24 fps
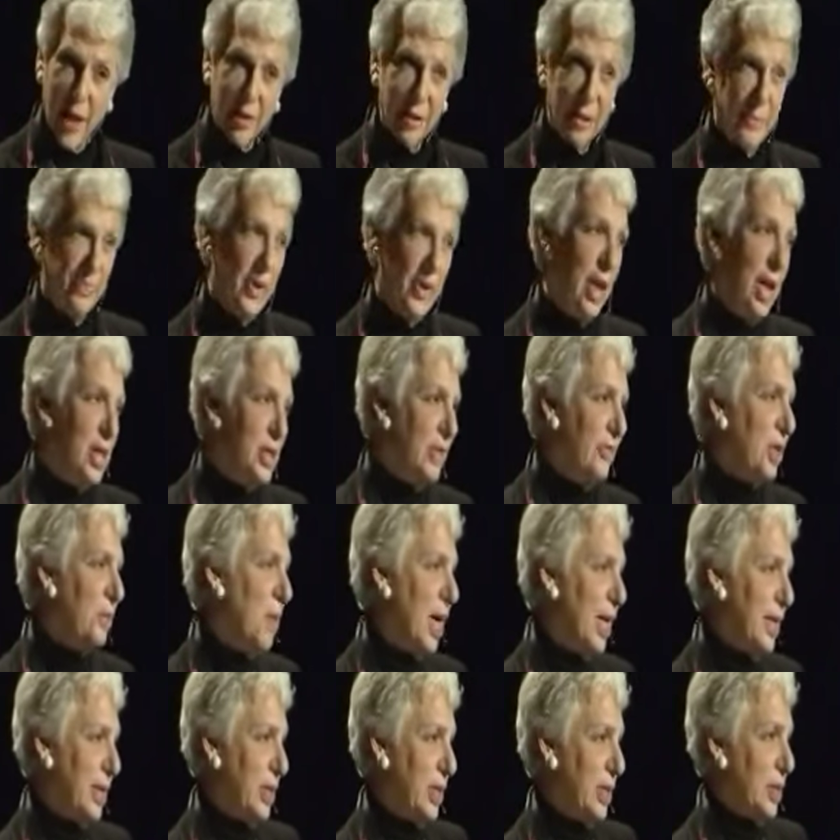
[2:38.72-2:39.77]
In effect,
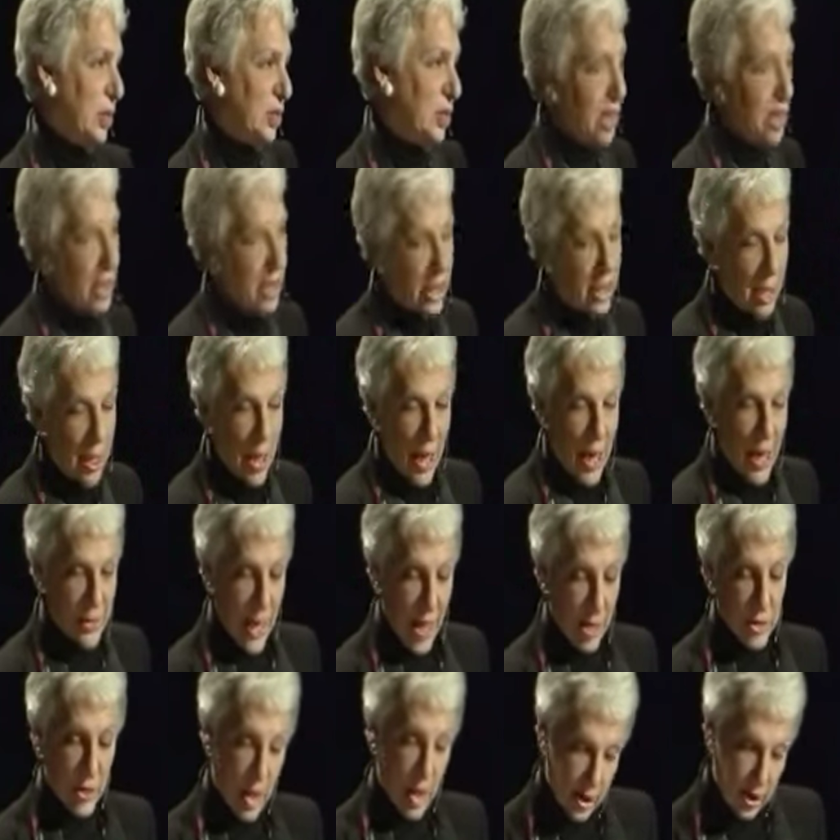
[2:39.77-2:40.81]
civic mindedness is treated
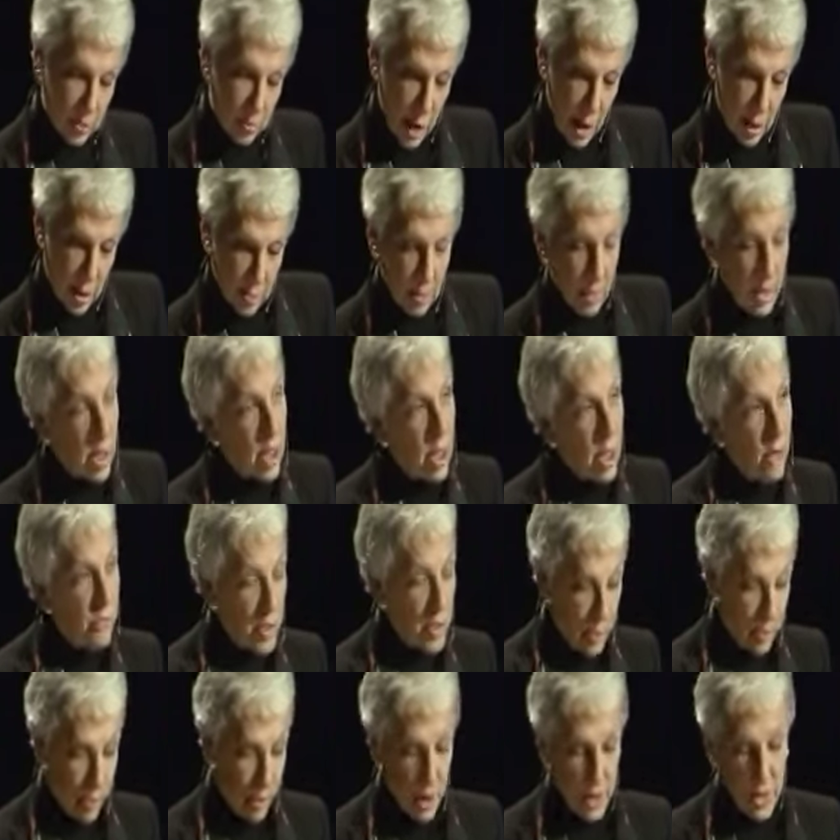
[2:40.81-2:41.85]
as outside the realm
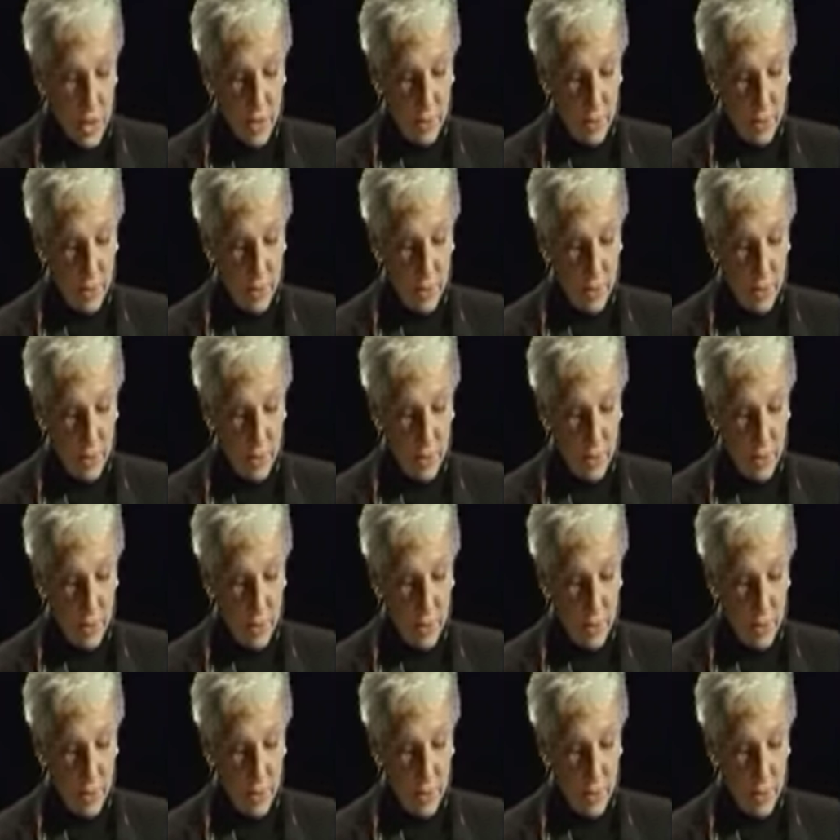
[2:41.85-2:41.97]
of what